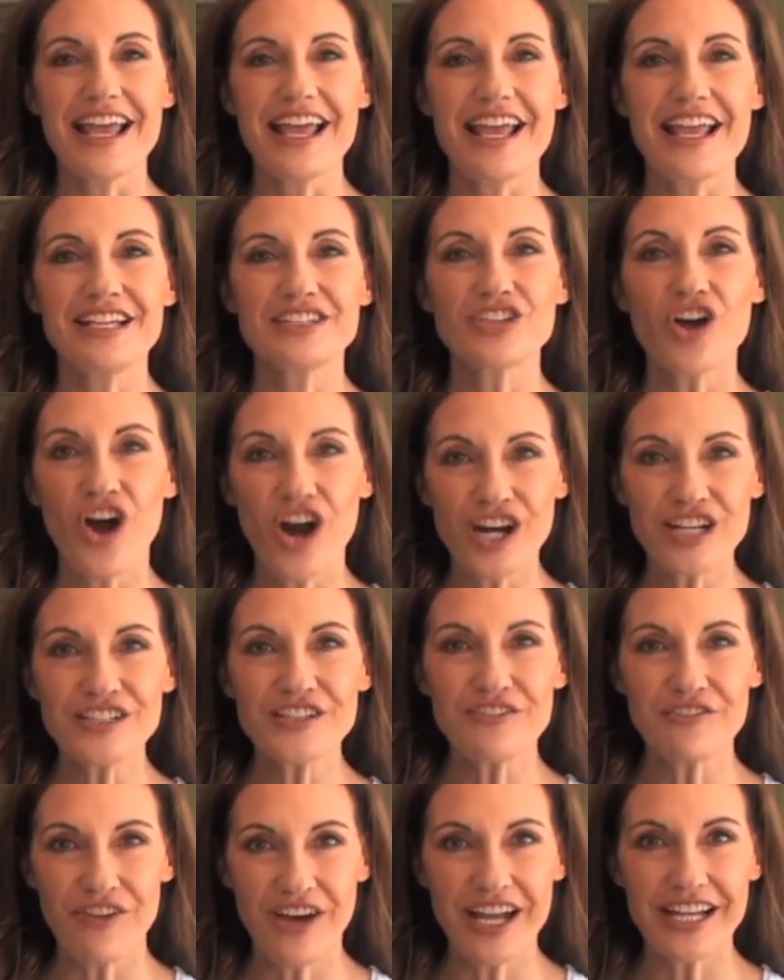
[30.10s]
it's
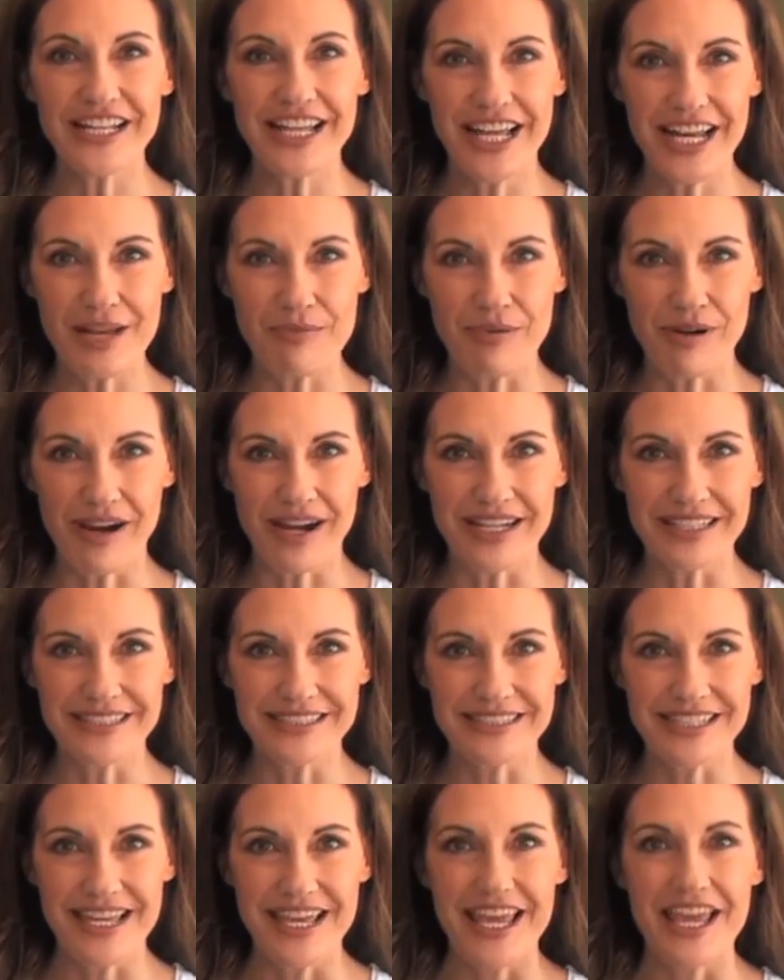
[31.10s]
hard to find Neti
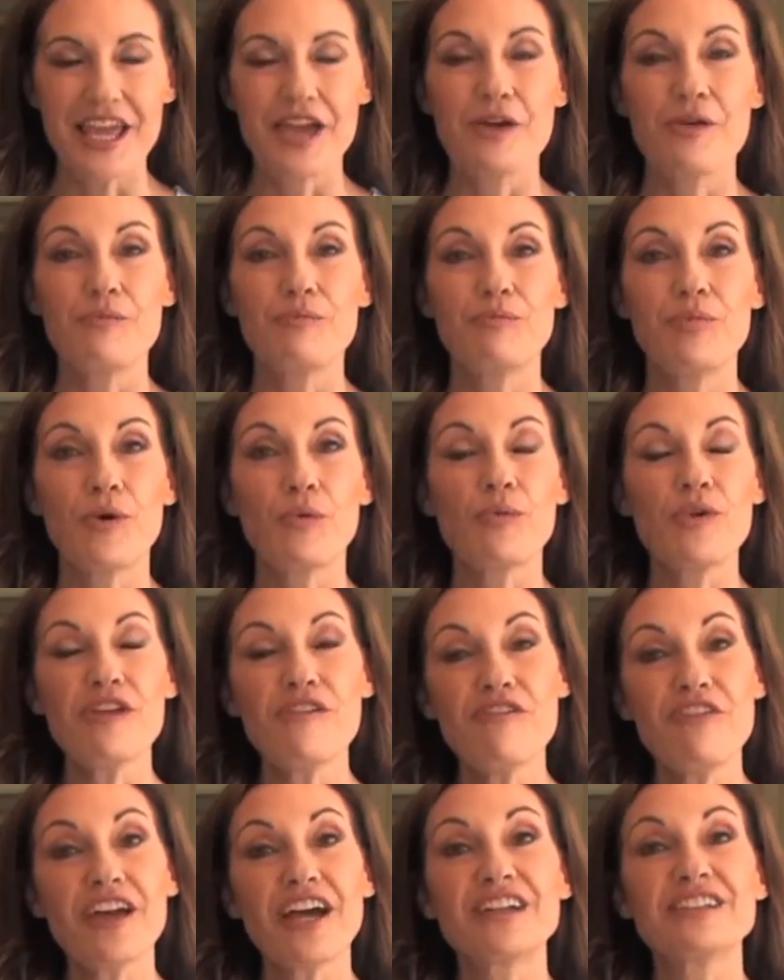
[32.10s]
pots. But
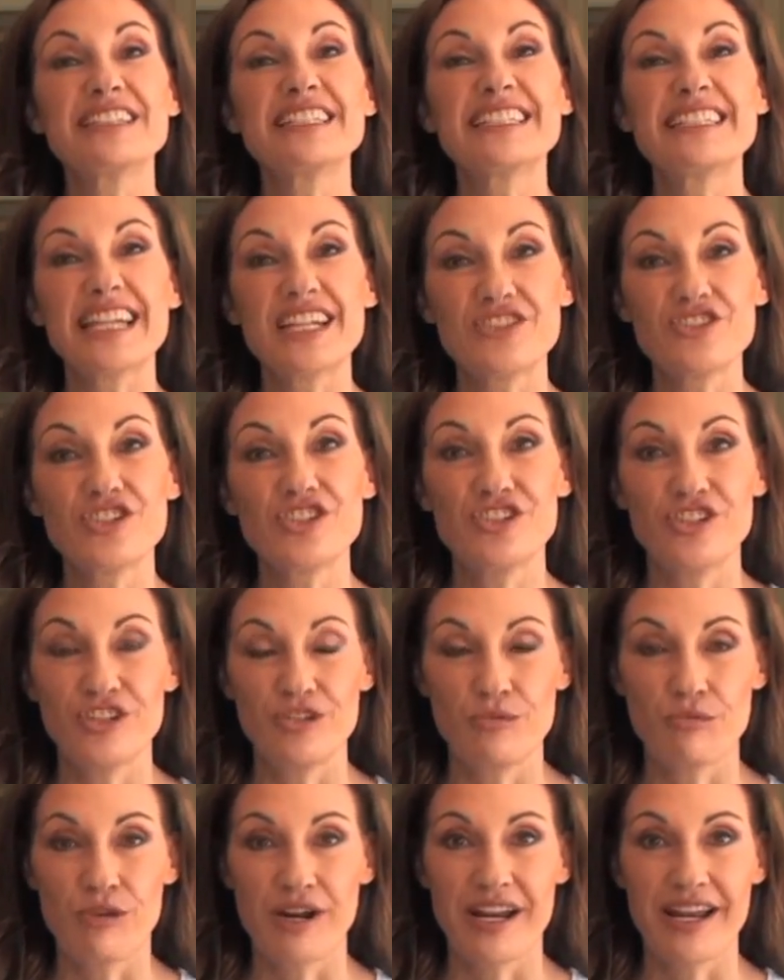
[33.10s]
we found such a
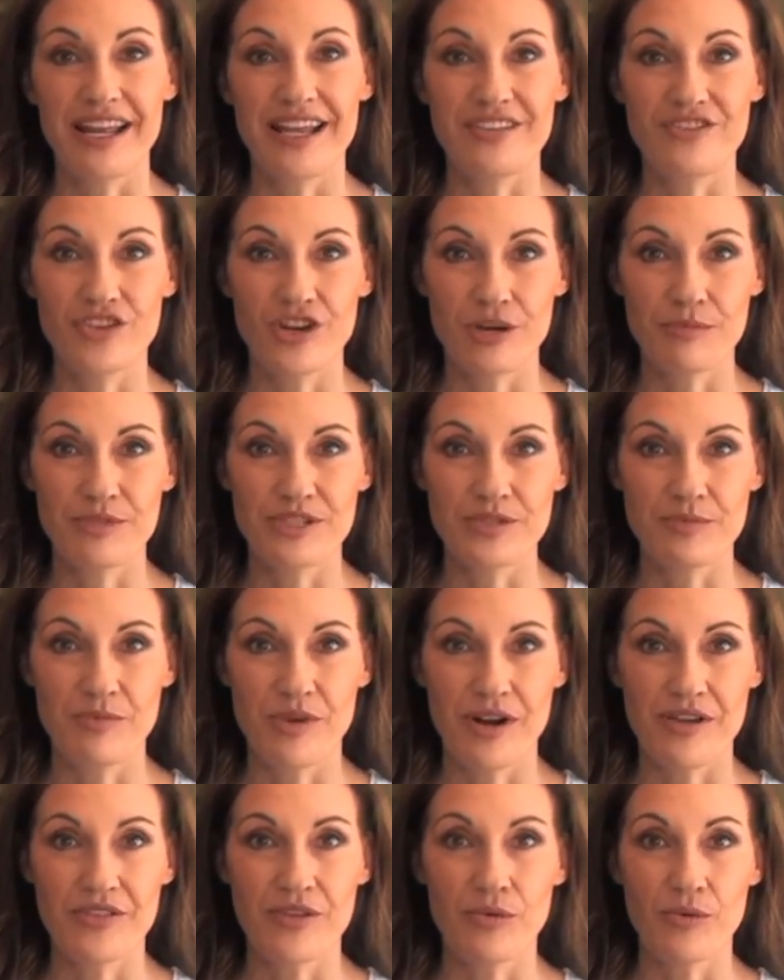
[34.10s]
good one at Dharma
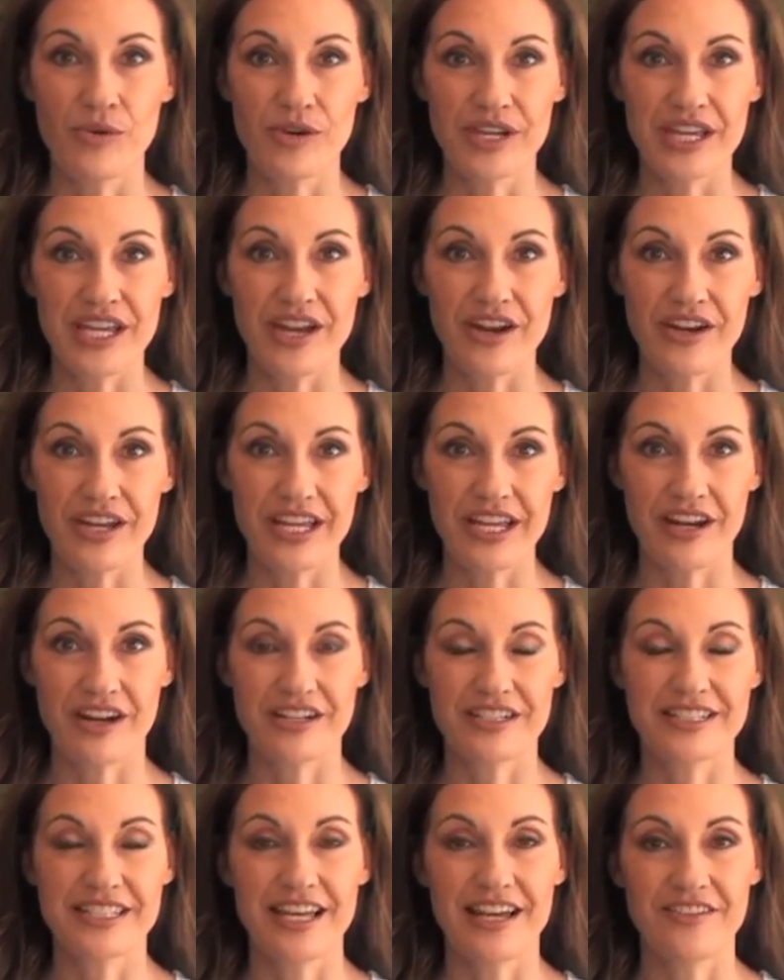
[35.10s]
Smart that we're carrying it
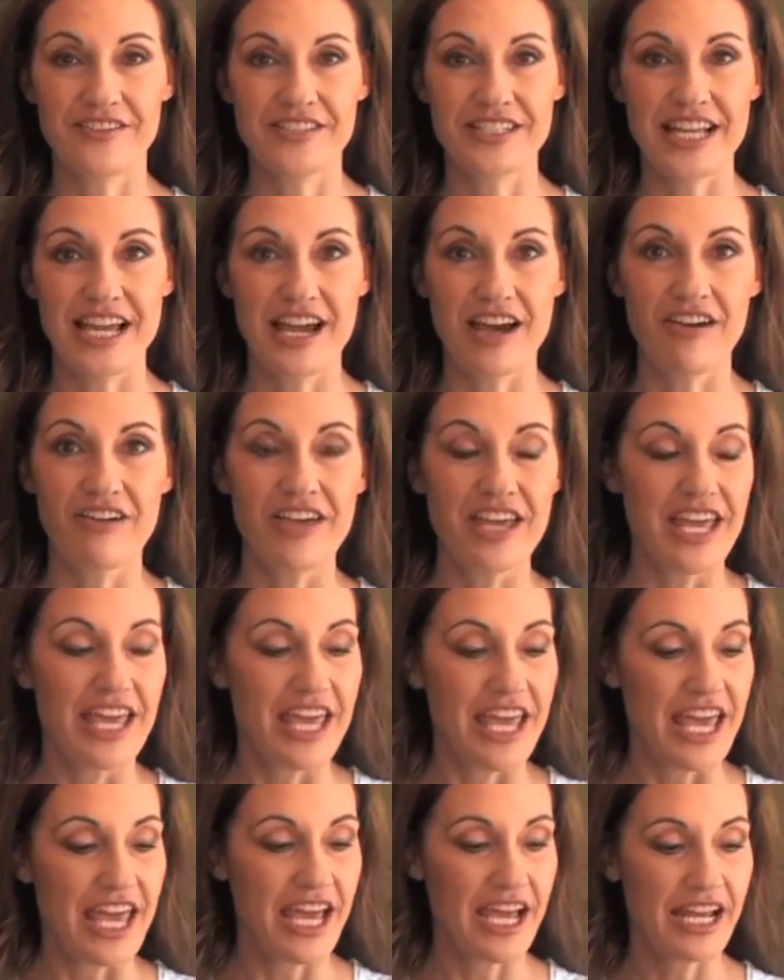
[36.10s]
ourselves now.
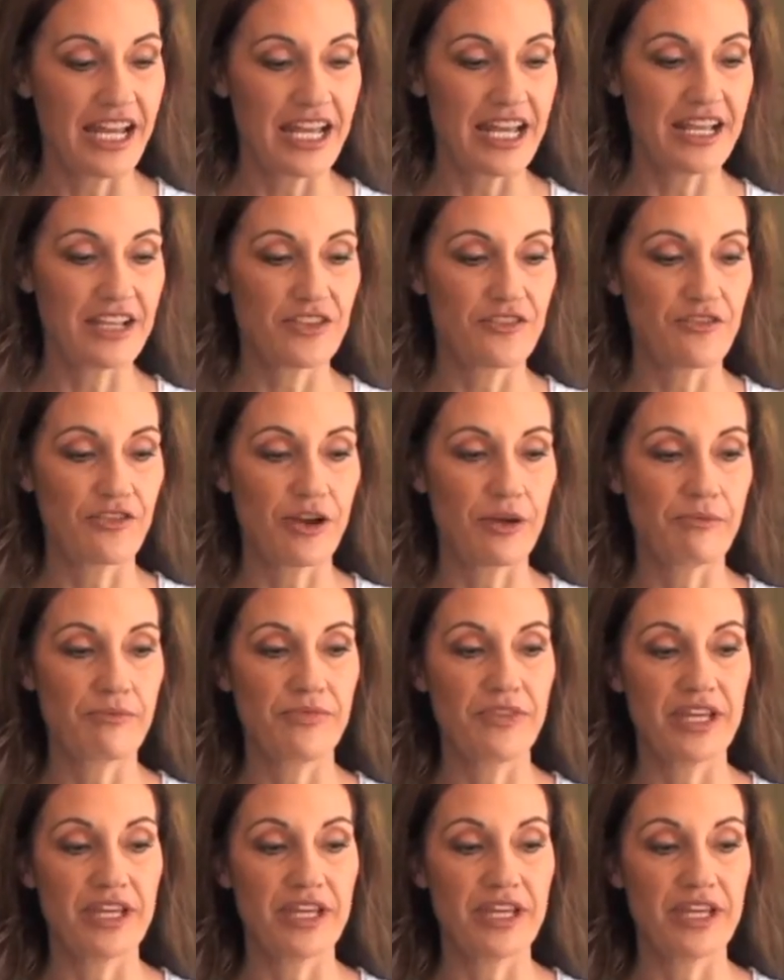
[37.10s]
And it's from